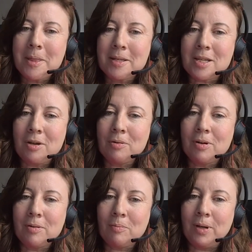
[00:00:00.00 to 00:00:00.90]
So
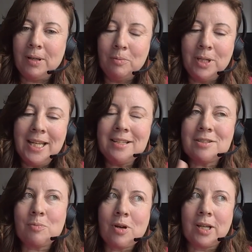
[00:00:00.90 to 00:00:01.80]
we need
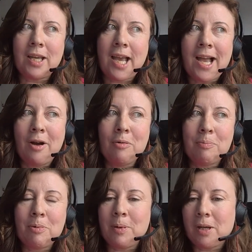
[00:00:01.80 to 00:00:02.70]
to work it out,
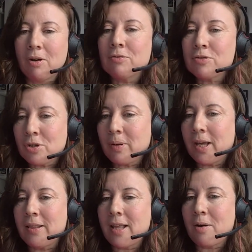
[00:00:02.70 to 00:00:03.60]
but we can't do
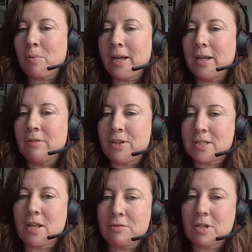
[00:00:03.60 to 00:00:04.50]
it in that way of
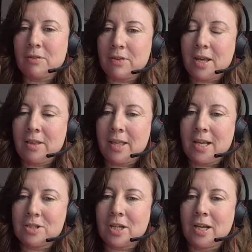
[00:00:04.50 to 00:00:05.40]
there's those over there, the
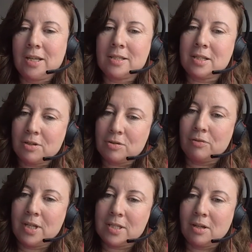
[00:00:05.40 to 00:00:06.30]
educators, and us
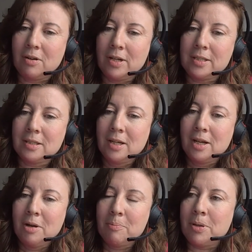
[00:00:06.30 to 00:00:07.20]
on this side.
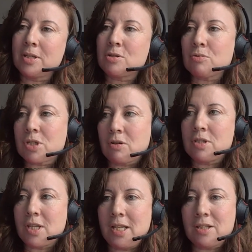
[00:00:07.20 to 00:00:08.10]
But there's also
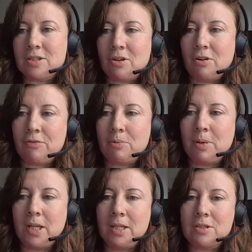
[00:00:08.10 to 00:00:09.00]
senior staff that
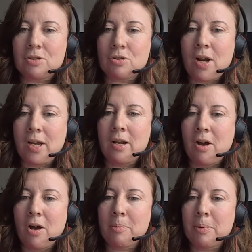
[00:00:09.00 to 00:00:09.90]
we need to train
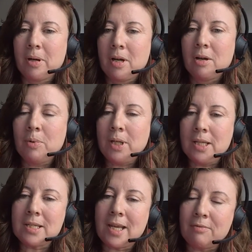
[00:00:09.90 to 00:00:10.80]
up. We
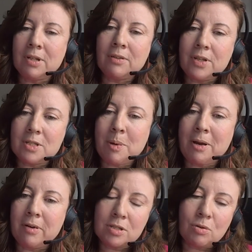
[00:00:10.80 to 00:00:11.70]
need to get rid of these
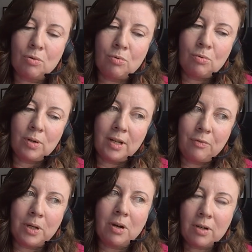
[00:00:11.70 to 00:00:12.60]
barriers, or
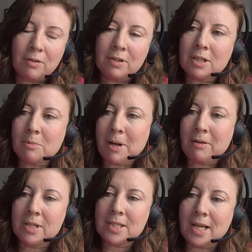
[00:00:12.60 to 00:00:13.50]
if we can't get rid of the
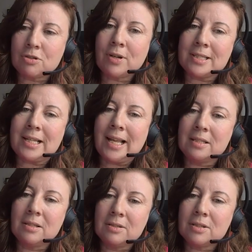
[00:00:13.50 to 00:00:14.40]
barriers, get
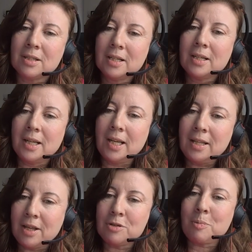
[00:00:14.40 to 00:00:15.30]
translators
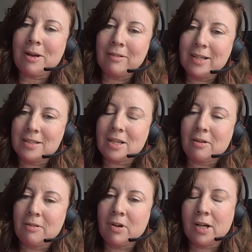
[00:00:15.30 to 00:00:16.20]
in those barriers
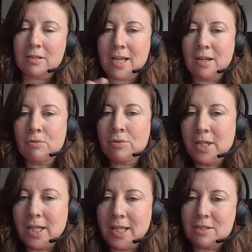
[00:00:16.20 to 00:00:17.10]
going, right, I'll take all
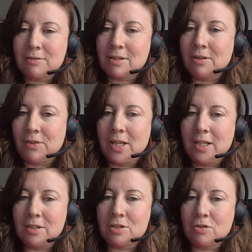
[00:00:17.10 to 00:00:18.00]
the needs of the
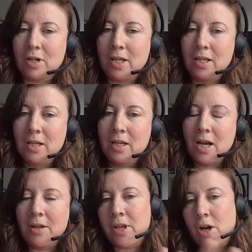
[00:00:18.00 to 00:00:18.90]
industry
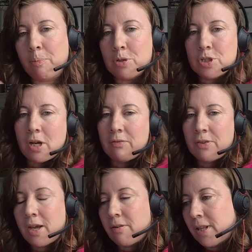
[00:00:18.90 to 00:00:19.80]
and then I'll push it over
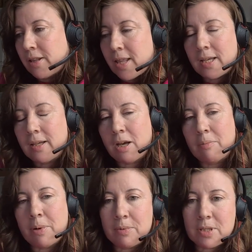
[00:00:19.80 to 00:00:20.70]
there, and then they can come
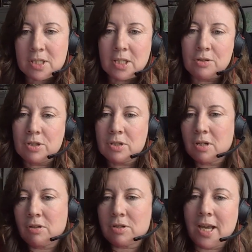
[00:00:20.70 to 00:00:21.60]
back with the solutions
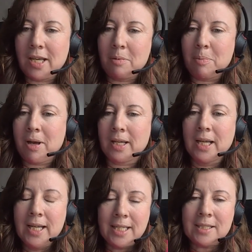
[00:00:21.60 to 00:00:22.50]
and I'll take it back.
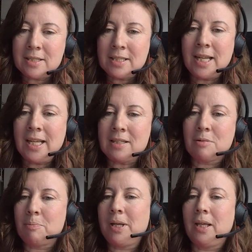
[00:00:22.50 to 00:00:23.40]
It doesn't need to
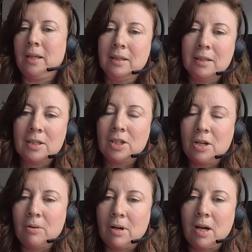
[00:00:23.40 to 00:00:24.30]
be
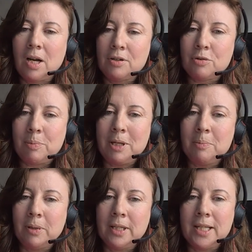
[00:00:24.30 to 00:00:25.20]
100
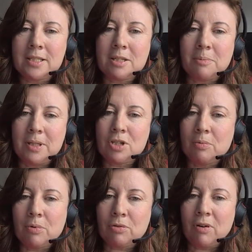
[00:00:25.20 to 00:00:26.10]
people. It needs to be
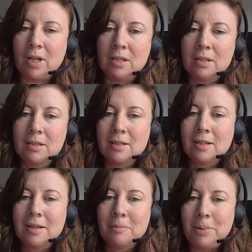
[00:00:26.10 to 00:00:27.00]
2 or 3
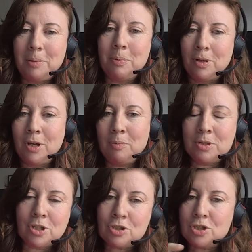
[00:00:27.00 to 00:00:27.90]
people who are
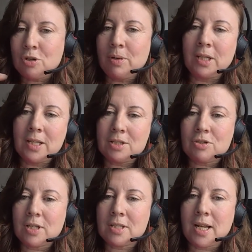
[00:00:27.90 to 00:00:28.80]
just doing this
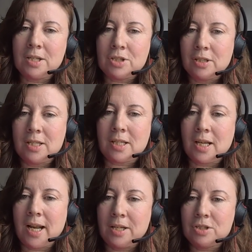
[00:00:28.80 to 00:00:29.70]
translation, this
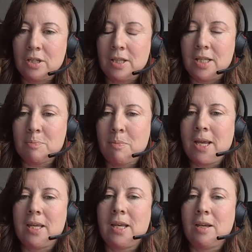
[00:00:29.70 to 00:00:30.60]
collation, and this
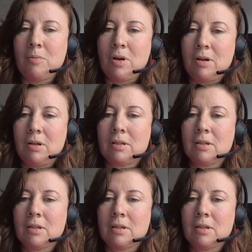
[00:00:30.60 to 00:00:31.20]
making it work.